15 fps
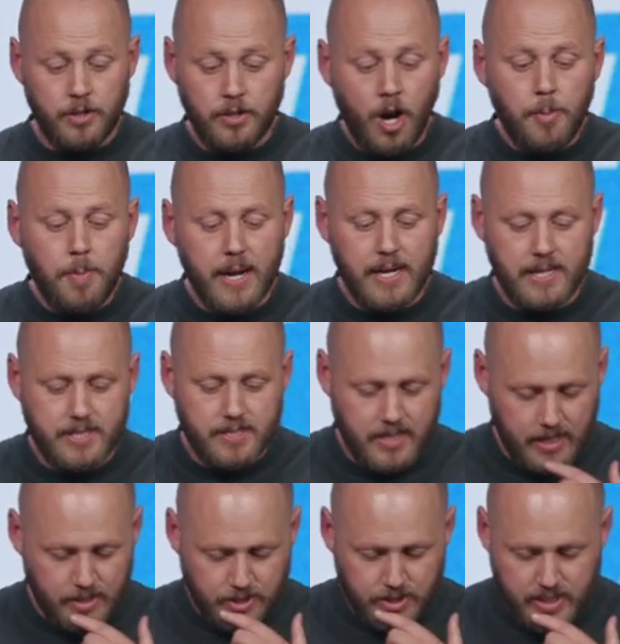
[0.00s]
"Nobody
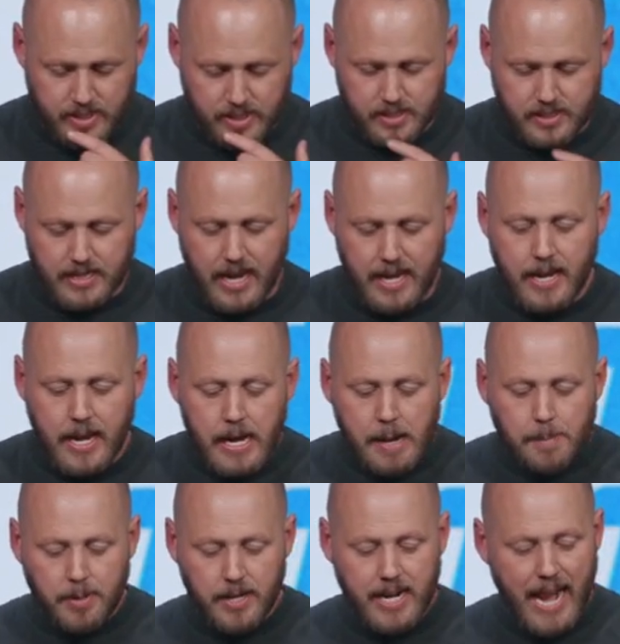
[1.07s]
sinned," Jesus said,
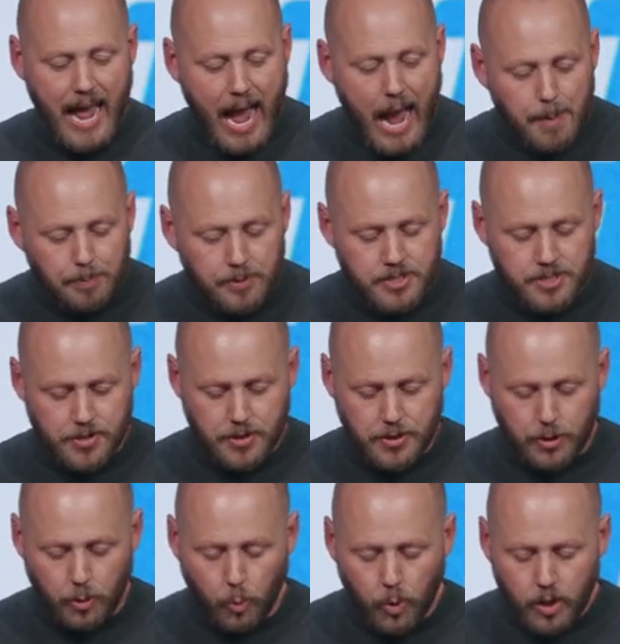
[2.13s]
"but it happened so that
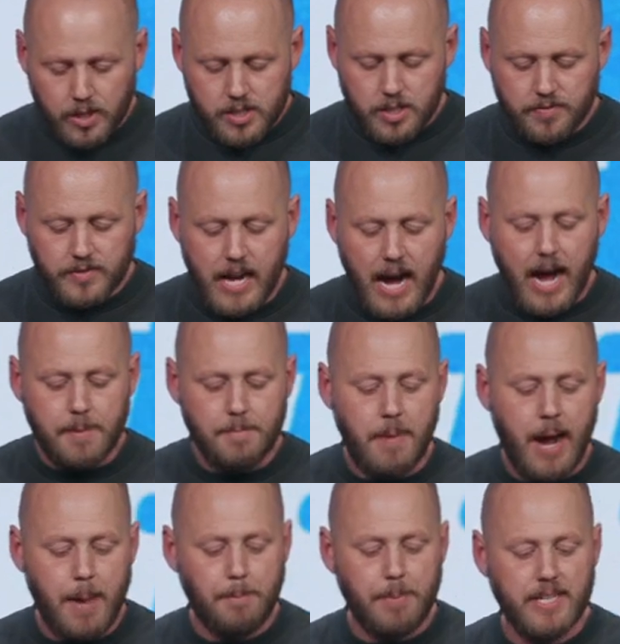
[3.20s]
the works of God
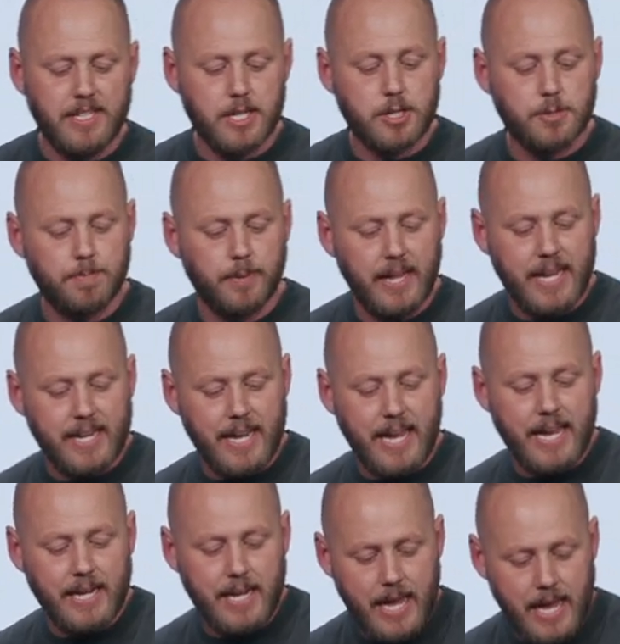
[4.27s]
might be displayed
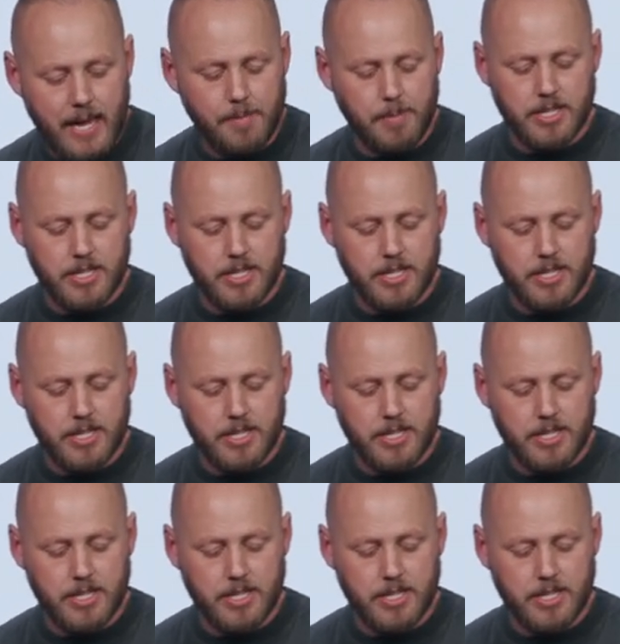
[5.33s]
in him.